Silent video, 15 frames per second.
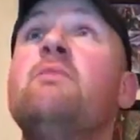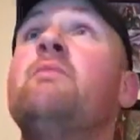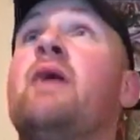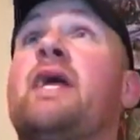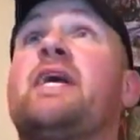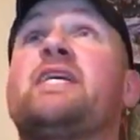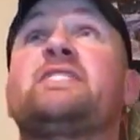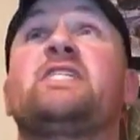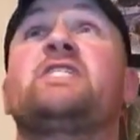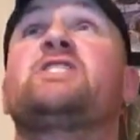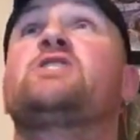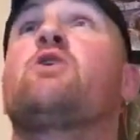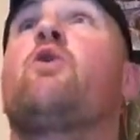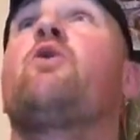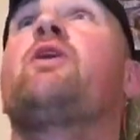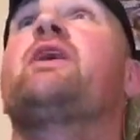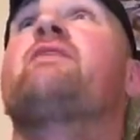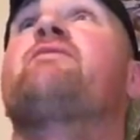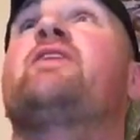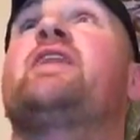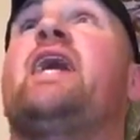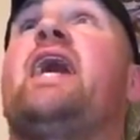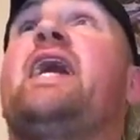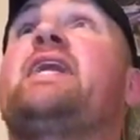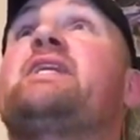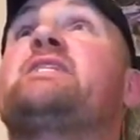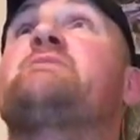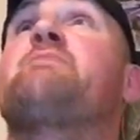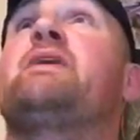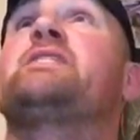but I guess the story of the night
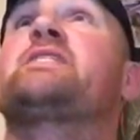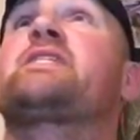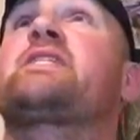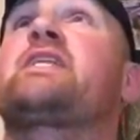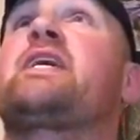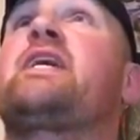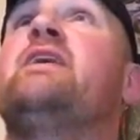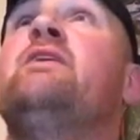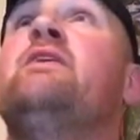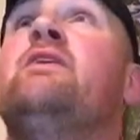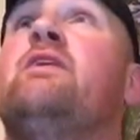is basically